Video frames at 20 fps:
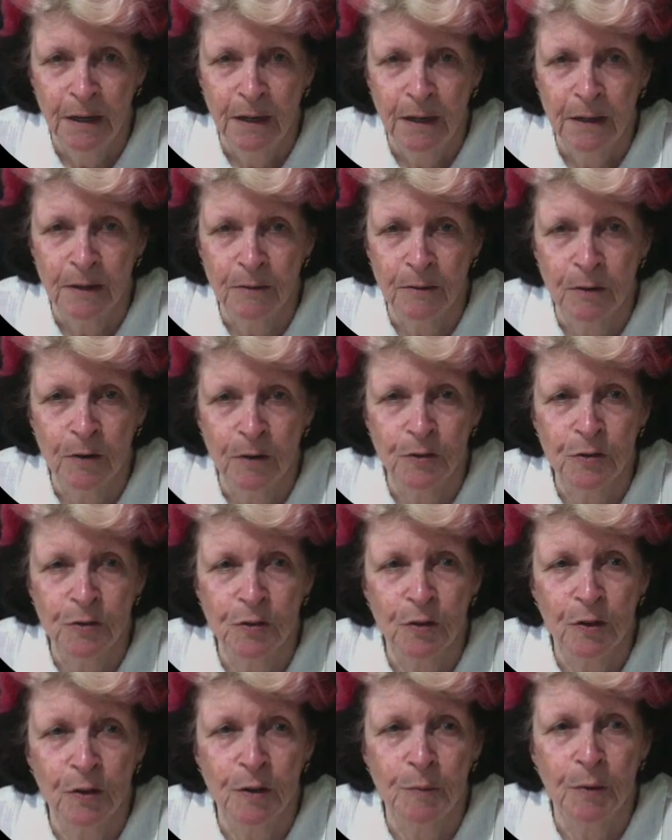The roses
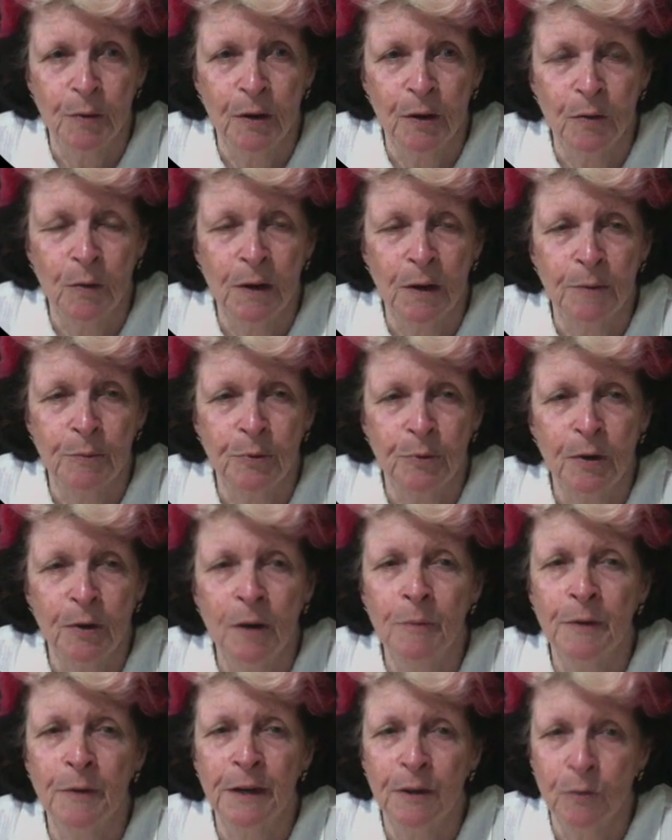occupy one
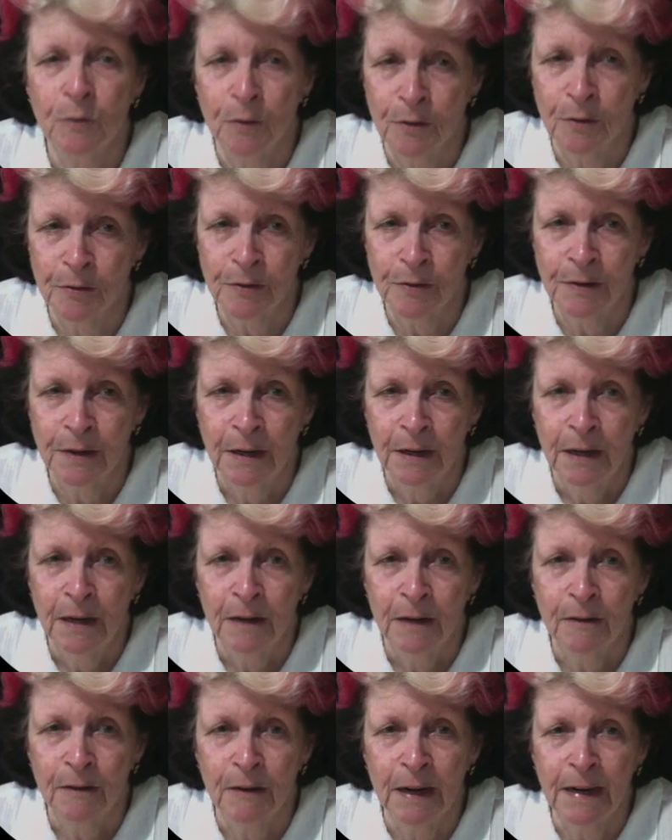primary quadrant,
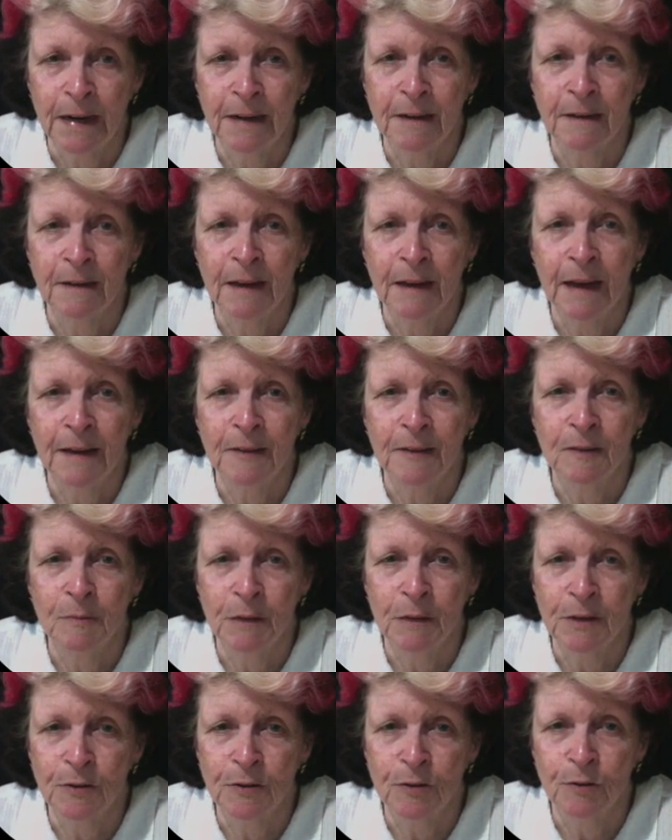creating
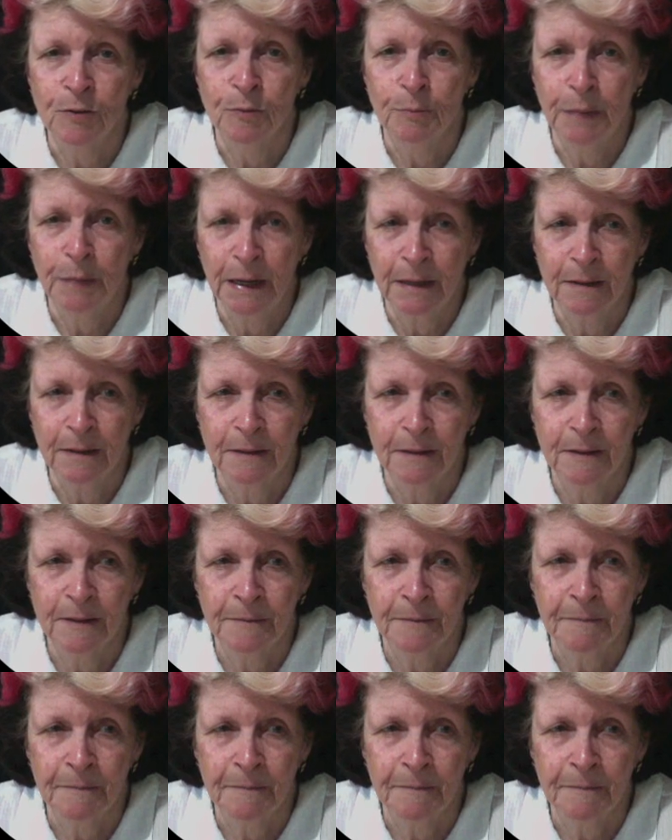asymmetrical balance.